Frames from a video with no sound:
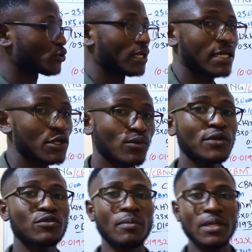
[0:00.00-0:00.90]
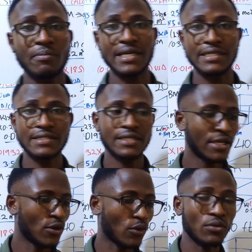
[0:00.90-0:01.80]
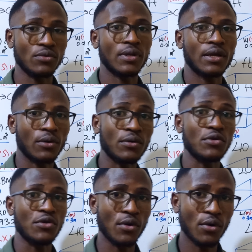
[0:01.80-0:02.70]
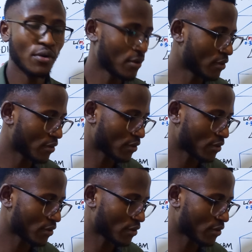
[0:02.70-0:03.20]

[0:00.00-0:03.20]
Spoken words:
you want to minimize on your